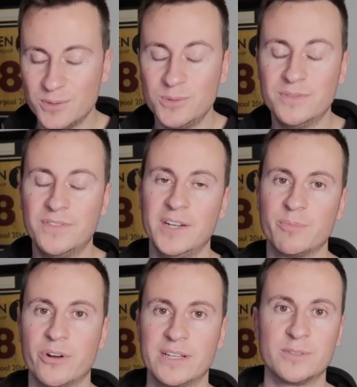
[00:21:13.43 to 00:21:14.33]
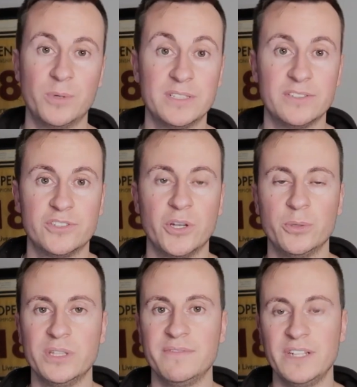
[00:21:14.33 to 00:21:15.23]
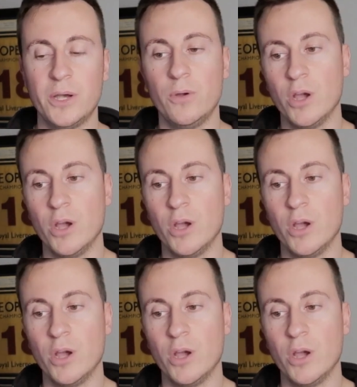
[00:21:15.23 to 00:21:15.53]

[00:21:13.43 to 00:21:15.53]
all 5 products I wanted to show you in the video.